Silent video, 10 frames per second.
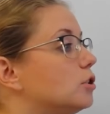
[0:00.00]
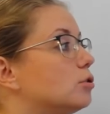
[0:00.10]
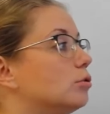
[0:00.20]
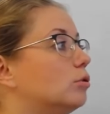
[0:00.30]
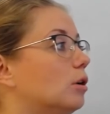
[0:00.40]

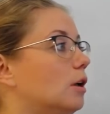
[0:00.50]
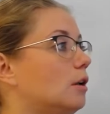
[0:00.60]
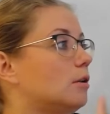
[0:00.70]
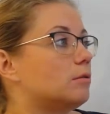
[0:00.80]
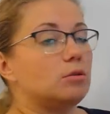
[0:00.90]
to
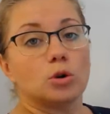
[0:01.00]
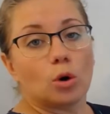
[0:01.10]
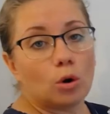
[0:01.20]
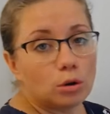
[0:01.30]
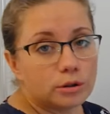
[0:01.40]
your
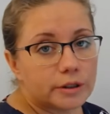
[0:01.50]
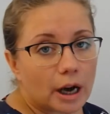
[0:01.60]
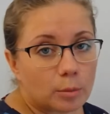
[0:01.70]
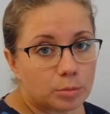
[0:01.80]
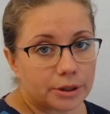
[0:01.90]
old
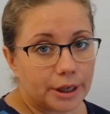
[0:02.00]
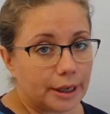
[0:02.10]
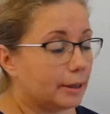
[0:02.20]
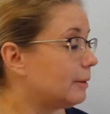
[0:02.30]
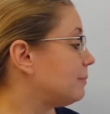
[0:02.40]
company.